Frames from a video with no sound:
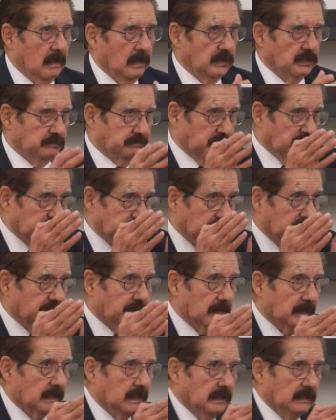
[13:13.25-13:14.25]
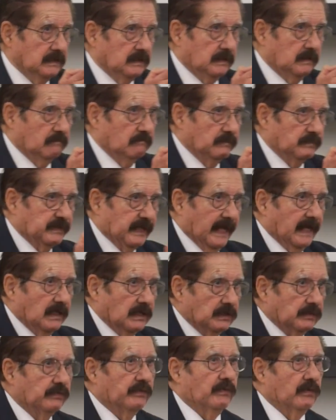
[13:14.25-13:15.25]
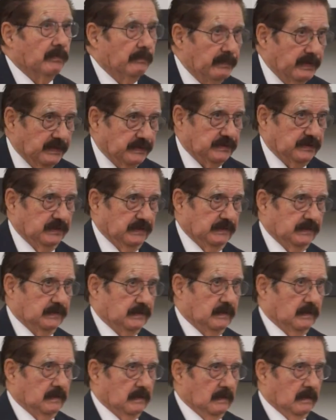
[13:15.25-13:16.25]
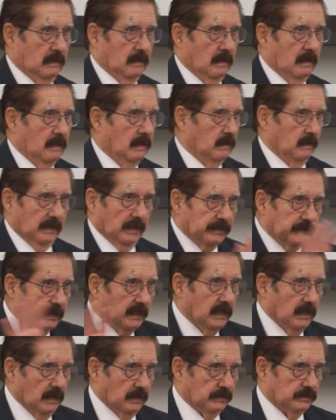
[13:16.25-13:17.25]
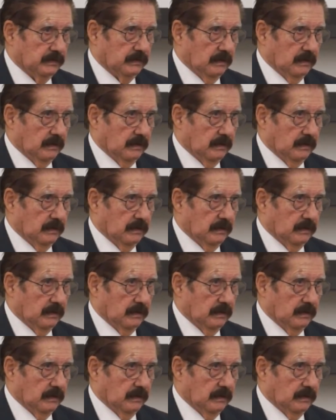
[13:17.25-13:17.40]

specifically tailored for business, nothing else.